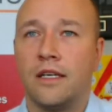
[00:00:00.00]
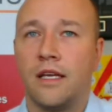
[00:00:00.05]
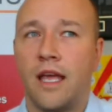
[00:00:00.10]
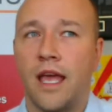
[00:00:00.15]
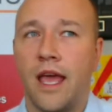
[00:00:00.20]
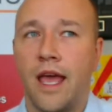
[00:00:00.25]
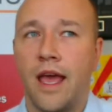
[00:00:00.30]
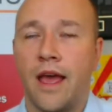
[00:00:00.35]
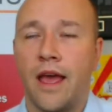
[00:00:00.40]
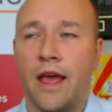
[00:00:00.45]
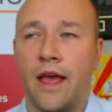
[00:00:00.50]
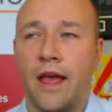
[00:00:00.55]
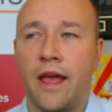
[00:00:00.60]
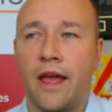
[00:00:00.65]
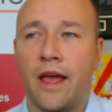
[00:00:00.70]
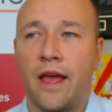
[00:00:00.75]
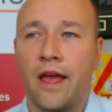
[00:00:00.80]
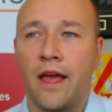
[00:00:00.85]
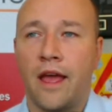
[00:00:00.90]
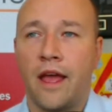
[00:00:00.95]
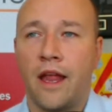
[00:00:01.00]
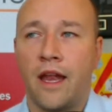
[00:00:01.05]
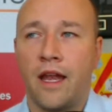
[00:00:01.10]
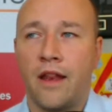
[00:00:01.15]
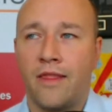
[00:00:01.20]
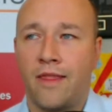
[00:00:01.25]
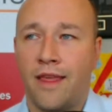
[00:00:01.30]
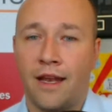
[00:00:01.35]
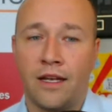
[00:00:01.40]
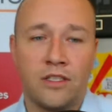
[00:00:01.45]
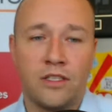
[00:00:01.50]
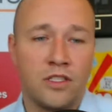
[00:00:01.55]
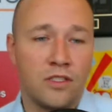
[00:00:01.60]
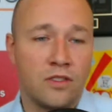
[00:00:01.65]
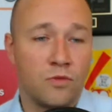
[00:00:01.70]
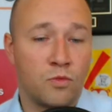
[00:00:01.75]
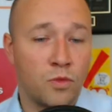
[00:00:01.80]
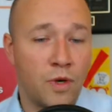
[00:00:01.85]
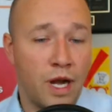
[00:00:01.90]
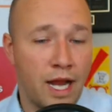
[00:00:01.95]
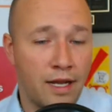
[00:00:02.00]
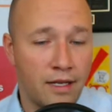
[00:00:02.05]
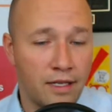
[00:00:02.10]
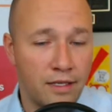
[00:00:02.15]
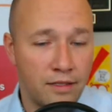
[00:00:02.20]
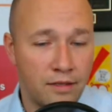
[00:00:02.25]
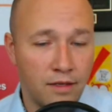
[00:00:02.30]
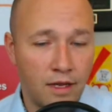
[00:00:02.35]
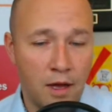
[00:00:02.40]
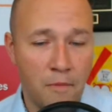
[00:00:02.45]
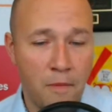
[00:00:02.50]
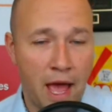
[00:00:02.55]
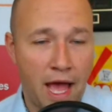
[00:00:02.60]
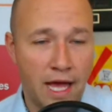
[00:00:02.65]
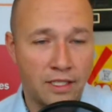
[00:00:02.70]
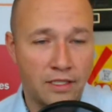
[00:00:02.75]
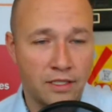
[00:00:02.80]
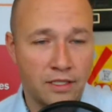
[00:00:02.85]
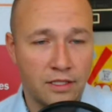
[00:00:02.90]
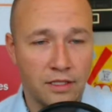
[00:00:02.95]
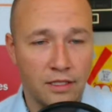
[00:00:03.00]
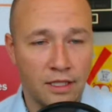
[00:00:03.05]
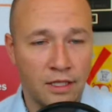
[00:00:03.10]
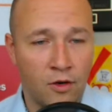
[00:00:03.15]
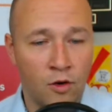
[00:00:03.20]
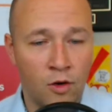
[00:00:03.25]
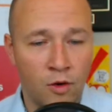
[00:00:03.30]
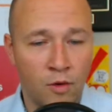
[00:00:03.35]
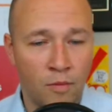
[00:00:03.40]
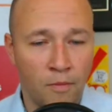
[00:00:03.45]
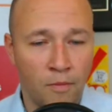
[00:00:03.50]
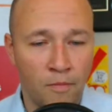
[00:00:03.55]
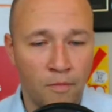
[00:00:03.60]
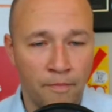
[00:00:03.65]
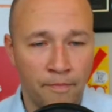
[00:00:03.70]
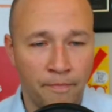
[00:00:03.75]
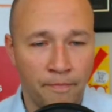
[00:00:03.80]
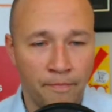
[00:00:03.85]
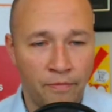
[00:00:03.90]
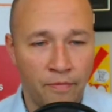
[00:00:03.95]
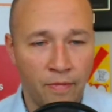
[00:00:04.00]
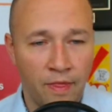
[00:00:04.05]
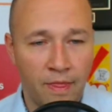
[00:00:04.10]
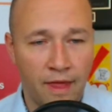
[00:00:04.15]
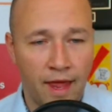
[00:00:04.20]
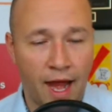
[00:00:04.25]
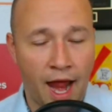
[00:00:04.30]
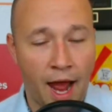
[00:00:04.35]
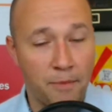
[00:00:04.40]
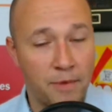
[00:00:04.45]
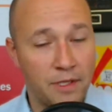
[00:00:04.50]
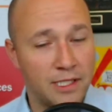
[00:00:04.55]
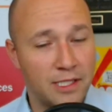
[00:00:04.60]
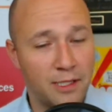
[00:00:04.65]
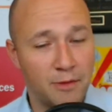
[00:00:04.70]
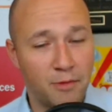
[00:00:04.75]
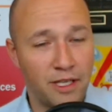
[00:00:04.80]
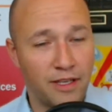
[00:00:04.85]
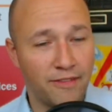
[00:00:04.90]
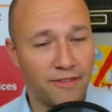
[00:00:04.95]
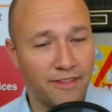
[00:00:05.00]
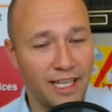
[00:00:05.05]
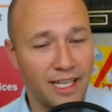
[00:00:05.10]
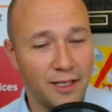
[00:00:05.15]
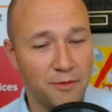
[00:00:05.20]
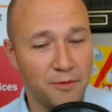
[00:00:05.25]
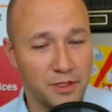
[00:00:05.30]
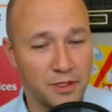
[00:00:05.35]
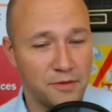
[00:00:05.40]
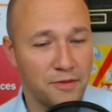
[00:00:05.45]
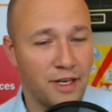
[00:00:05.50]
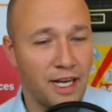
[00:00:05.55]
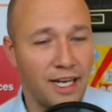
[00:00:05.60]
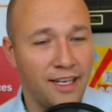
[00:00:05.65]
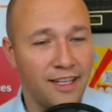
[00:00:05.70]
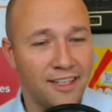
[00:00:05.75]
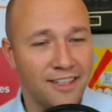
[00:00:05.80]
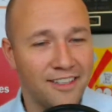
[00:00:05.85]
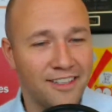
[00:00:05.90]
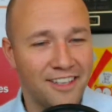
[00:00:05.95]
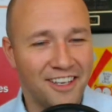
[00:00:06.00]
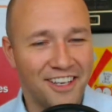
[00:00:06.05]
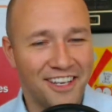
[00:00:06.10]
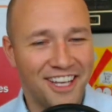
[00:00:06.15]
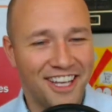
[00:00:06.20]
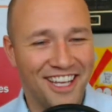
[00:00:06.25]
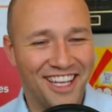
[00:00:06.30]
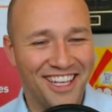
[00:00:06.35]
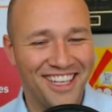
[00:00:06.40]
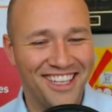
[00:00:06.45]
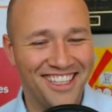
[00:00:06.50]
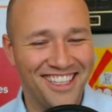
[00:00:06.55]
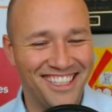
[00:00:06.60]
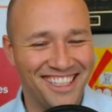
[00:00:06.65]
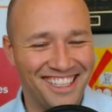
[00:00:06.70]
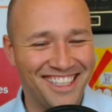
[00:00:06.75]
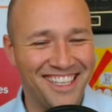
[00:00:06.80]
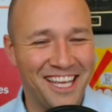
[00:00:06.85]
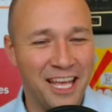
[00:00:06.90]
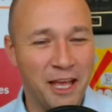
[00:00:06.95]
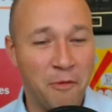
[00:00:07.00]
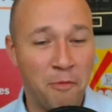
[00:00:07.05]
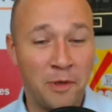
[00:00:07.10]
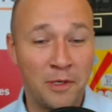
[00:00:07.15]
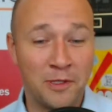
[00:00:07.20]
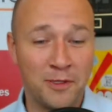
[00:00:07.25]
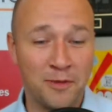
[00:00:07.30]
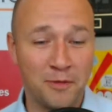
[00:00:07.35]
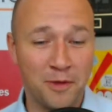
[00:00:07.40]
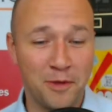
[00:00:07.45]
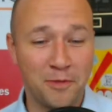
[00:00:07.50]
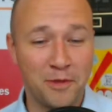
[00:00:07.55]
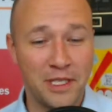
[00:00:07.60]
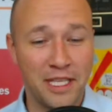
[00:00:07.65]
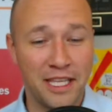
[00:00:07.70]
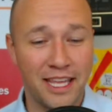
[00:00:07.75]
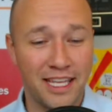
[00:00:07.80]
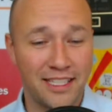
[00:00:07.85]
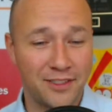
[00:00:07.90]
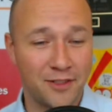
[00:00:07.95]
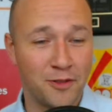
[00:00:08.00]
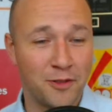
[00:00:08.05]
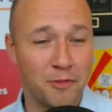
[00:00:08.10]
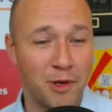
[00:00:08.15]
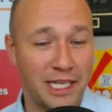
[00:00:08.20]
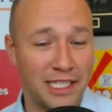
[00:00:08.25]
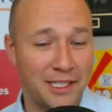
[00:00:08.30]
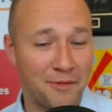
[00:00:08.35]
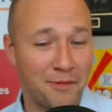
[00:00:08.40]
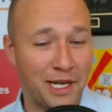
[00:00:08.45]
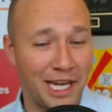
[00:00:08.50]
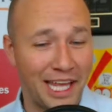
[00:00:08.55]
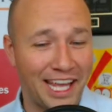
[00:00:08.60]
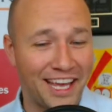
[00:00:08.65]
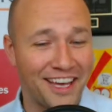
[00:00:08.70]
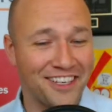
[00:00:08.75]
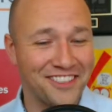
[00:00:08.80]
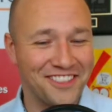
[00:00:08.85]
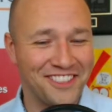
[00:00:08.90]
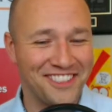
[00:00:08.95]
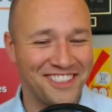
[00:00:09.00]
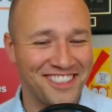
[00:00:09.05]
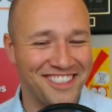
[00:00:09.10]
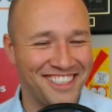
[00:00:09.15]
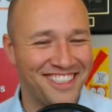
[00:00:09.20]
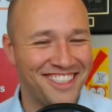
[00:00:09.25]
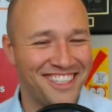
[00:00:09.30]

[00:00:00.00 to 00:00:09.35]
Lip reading: And then just rent a magical home that happens to be available to rent. Presumably that's owned by somebody else.